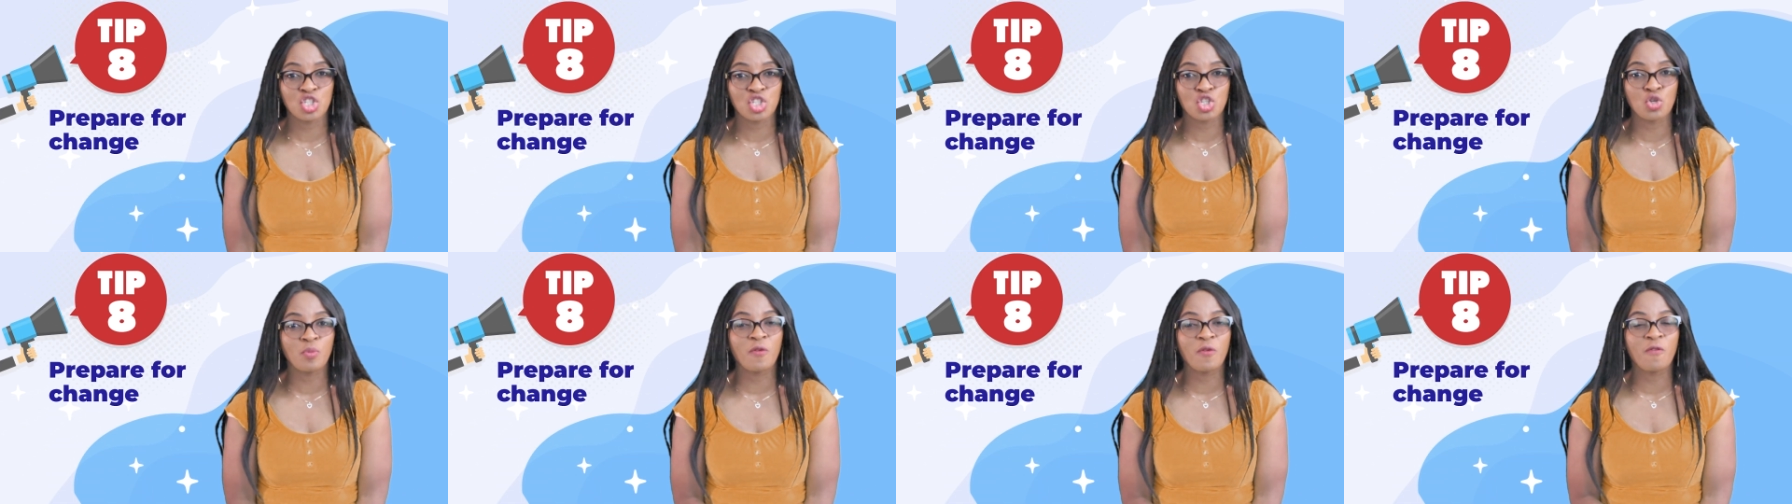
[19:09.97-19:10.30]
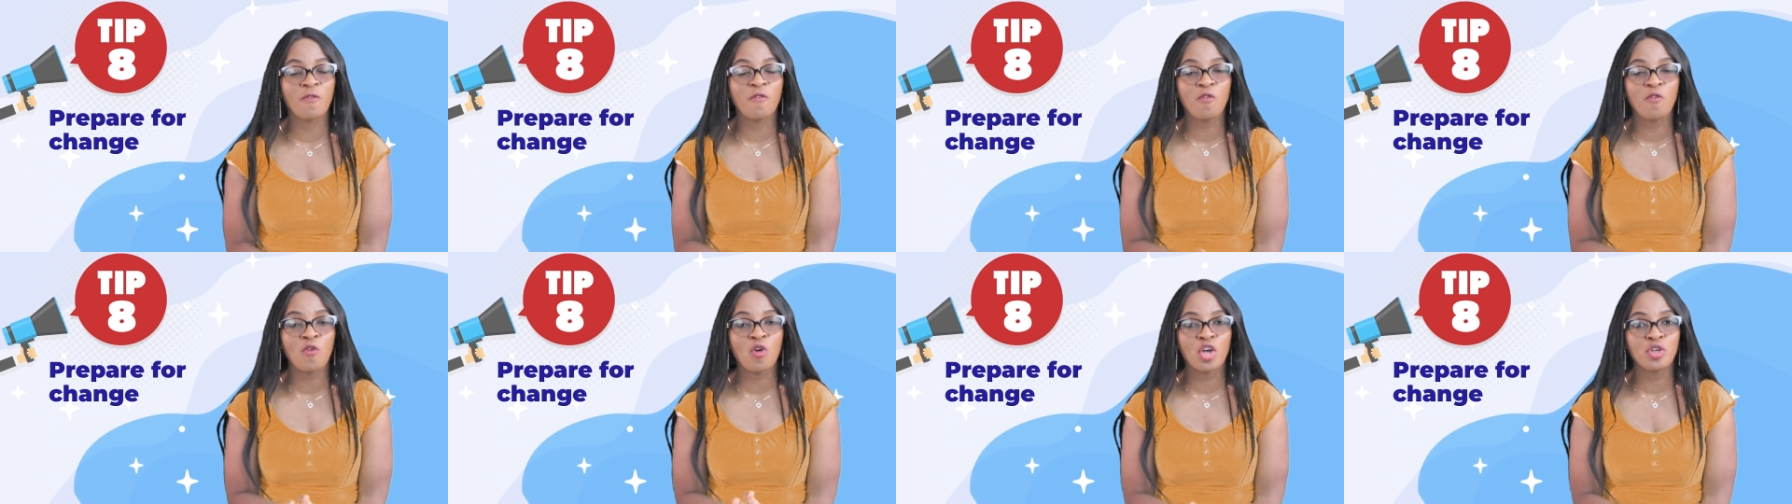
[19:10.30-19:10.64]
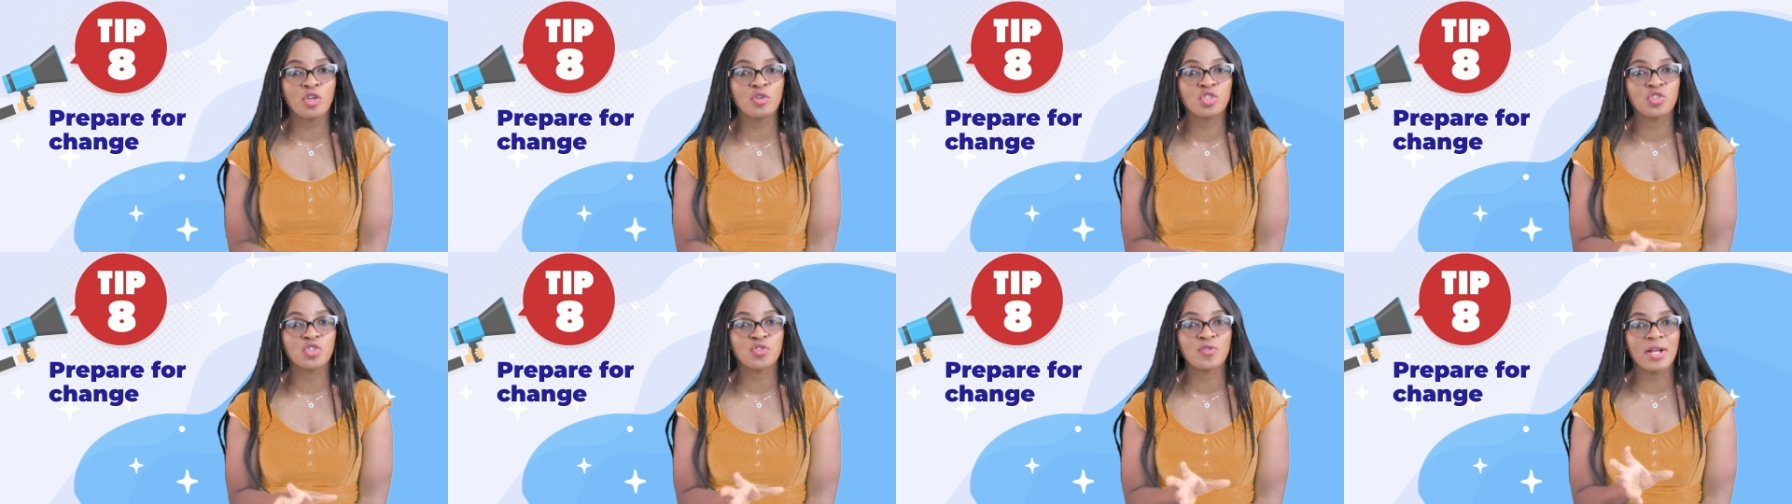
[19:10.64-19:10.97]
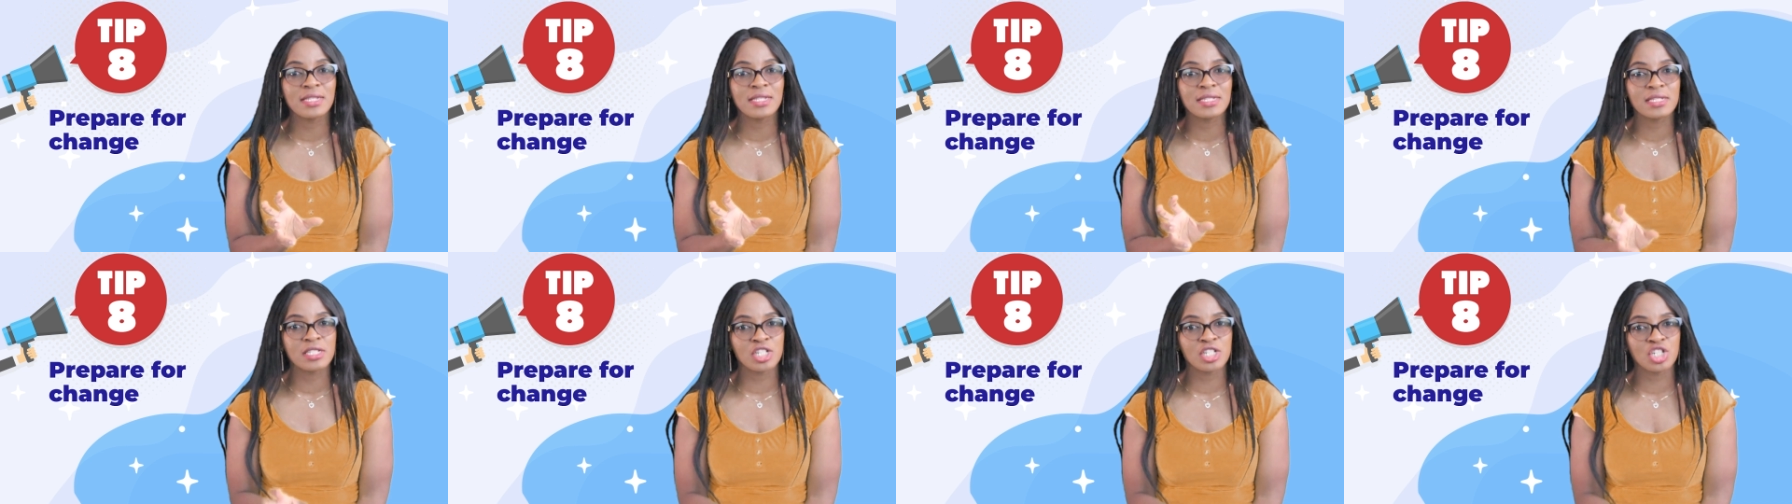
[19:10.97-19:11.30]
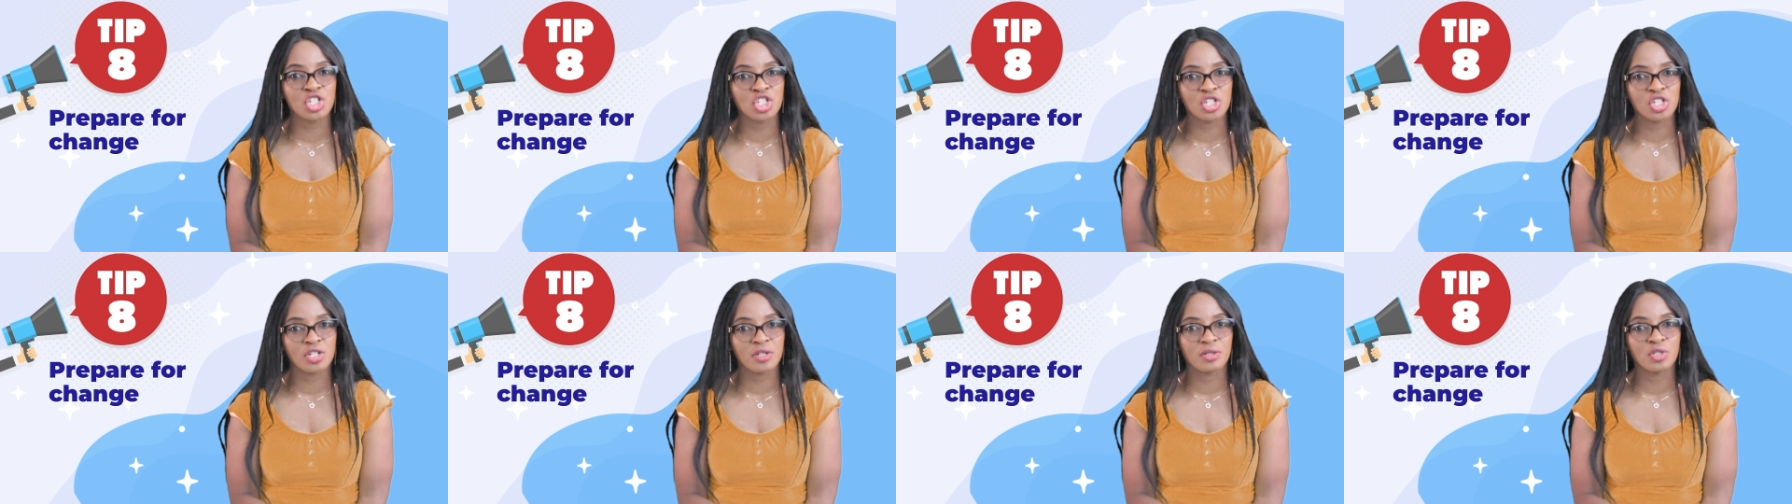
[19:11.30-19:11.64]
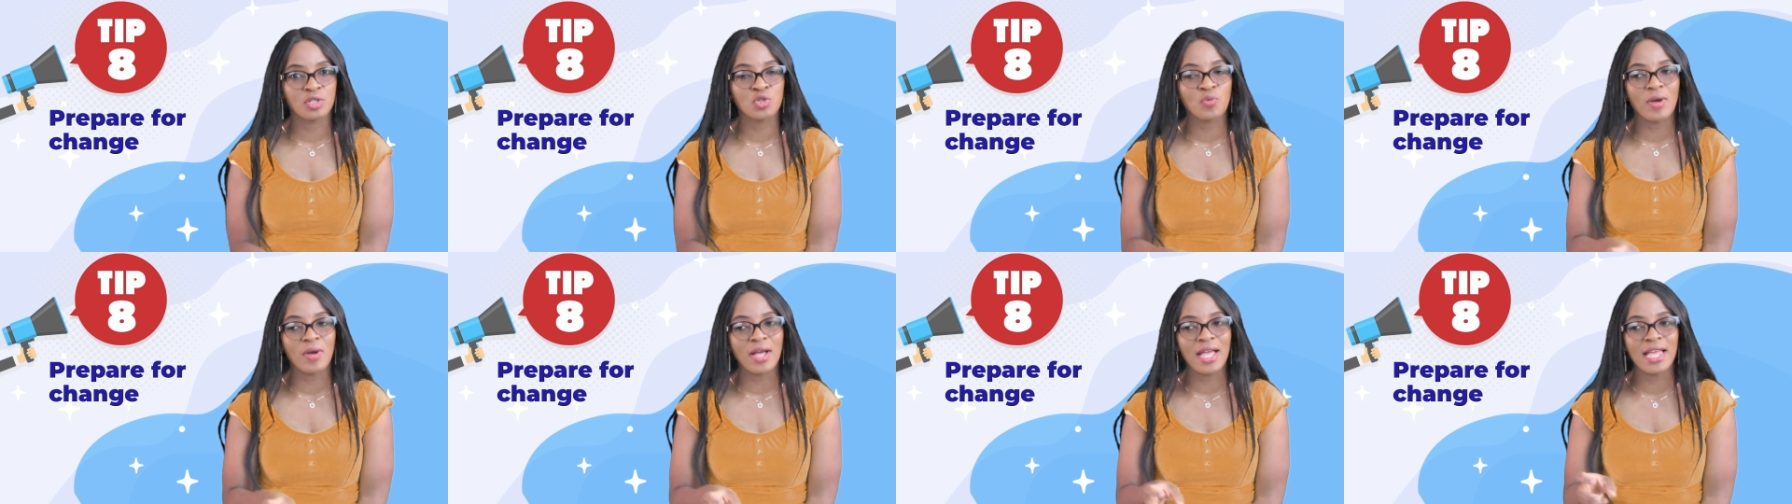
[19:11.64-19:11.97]
So before you transition
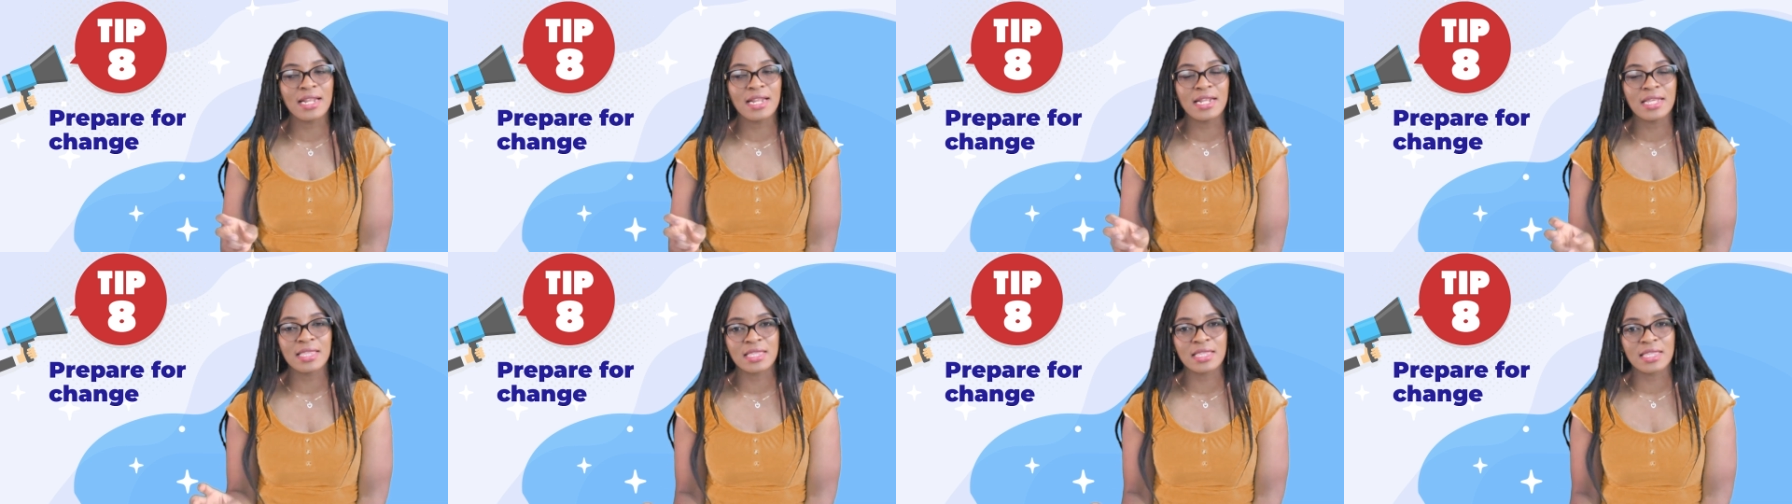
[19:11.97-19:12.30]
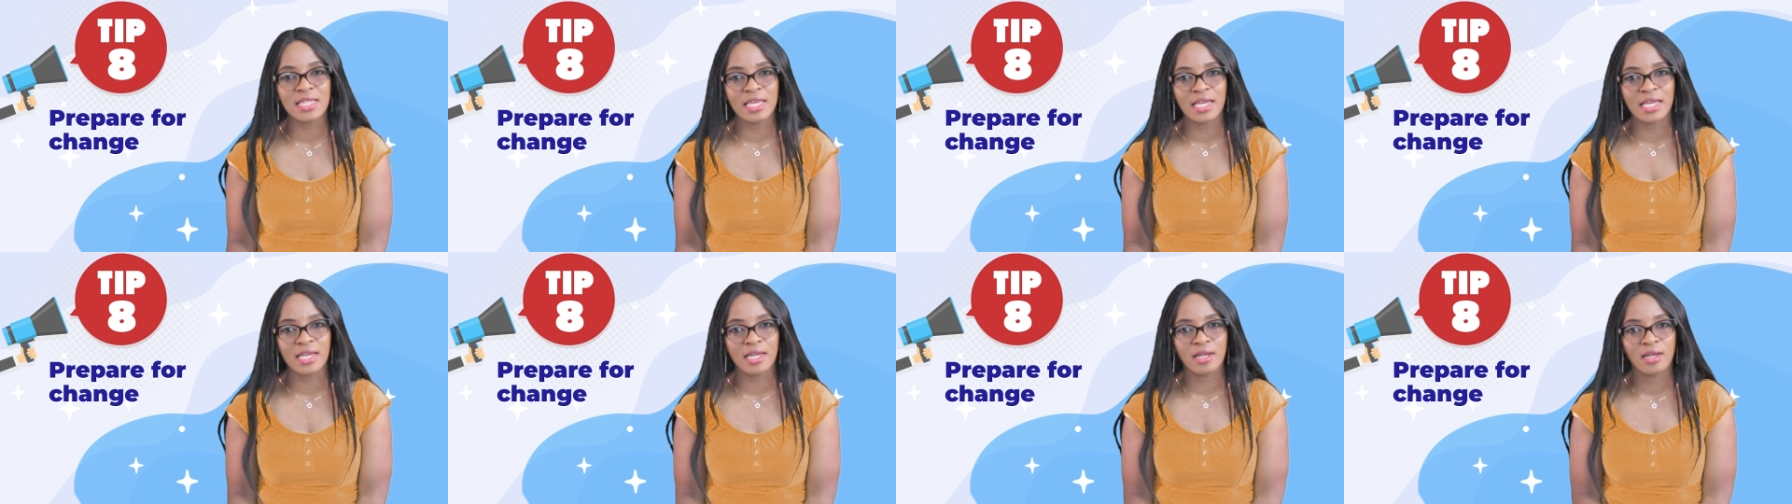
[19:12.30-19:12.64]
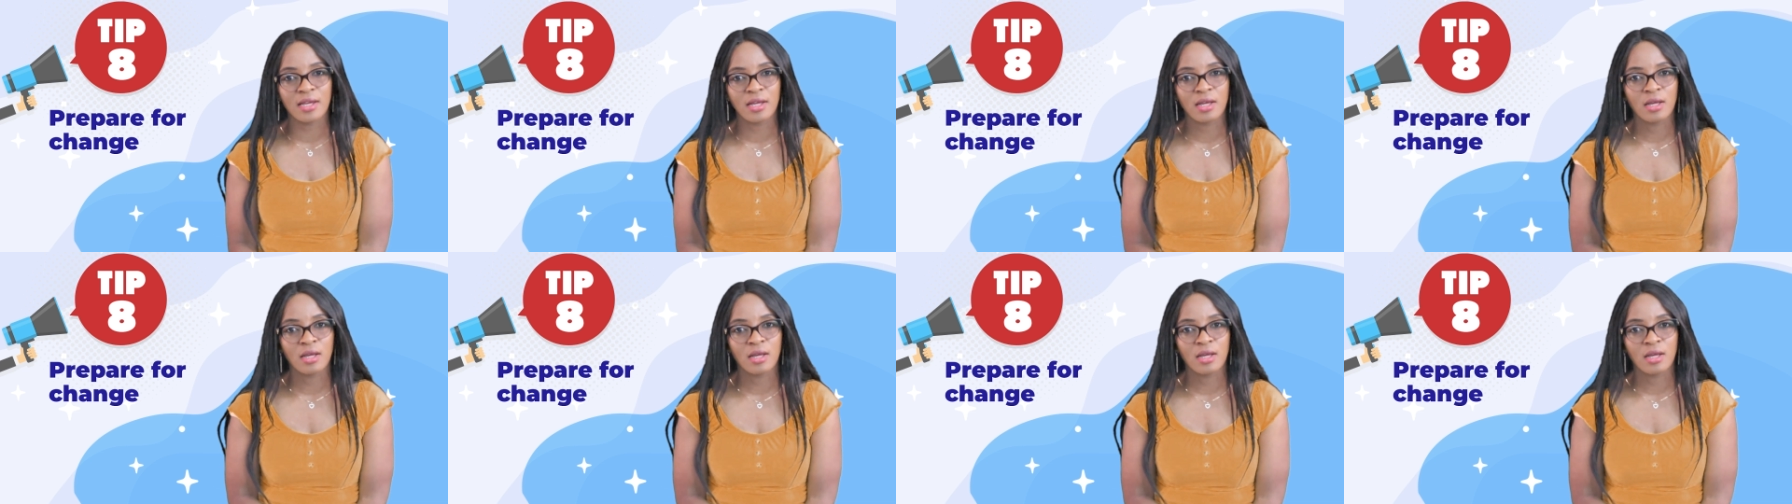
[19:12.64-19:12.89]
to anything,